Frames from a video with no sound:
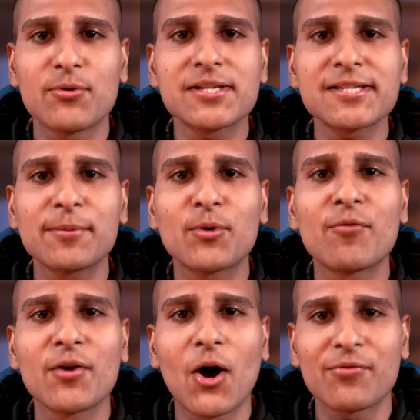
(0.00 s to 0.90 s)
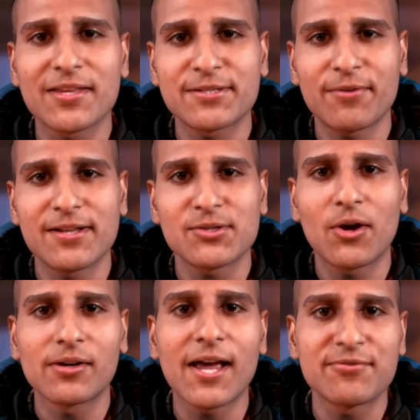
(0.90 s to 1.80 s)
was just him goofing off with his friends
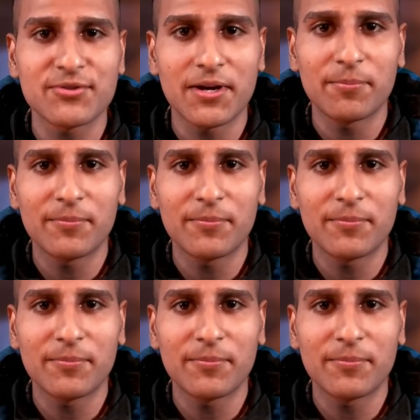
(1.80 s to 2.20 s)
on livestream.